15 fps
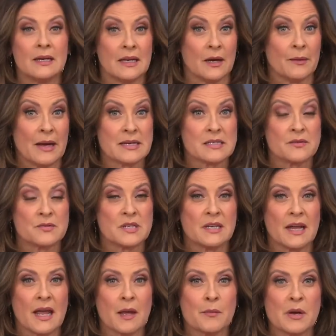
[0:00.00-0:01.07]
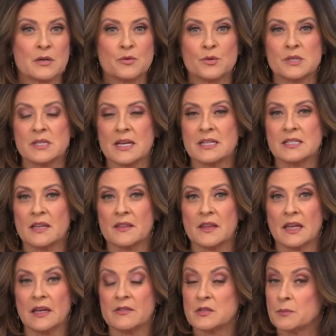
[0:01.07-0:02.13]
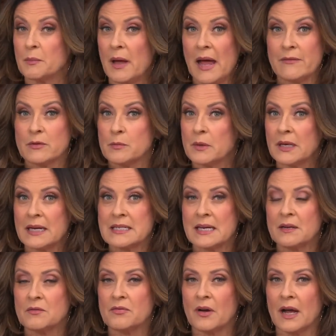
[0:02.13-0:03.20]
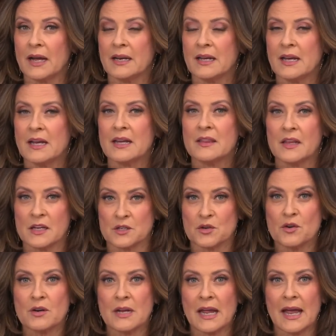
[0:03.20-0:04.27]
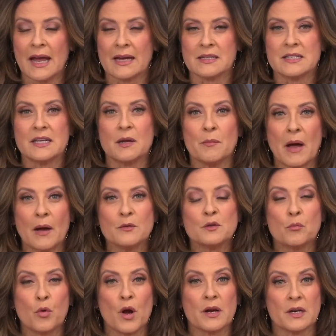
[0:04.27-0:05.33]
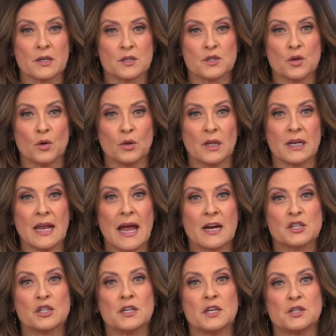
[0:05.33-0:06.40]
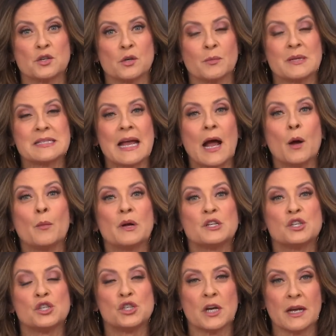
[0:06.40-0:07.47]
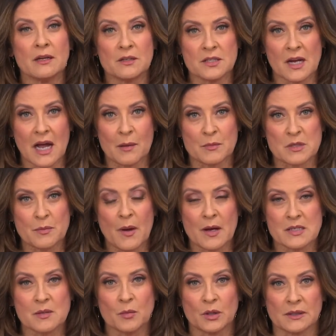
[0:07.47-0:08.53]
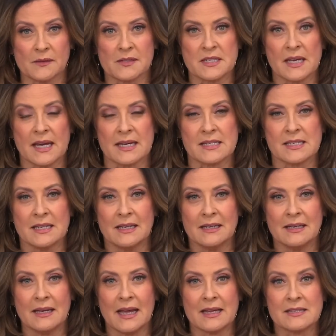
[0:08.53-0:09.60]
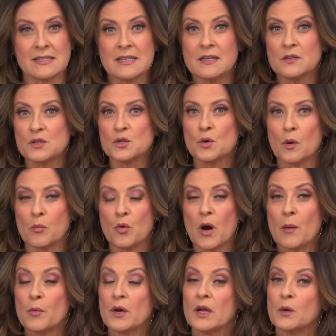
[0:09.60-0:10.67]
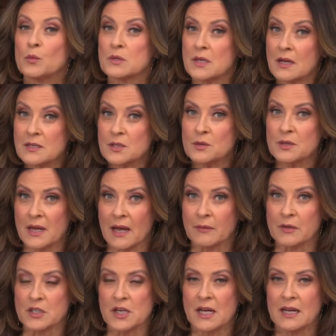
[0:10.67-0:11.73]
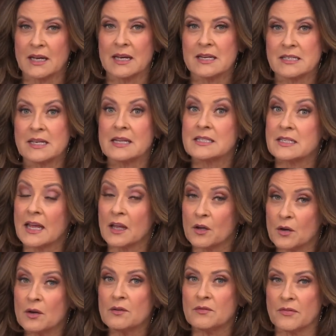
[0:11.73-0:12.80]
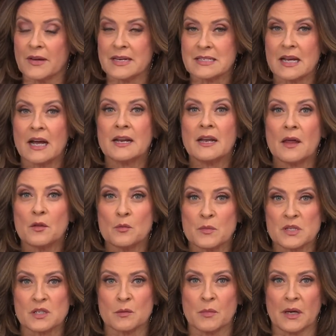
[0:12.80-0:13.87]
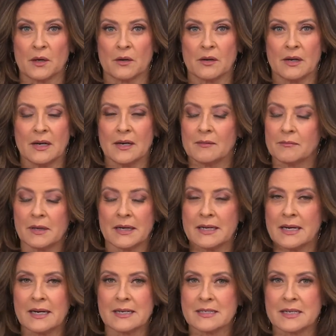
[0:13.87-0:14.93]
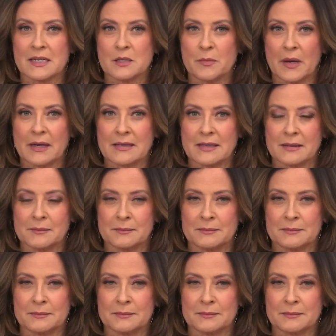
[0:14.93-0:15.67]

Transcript: Now, as of today, Metro says the thieves haven't been identified. The attorney adds the amount of product stolen actually determines how much jail time is possible in this case. And since store property was also damaged, he says they could face another misdemeanor, but he doesn't expect it.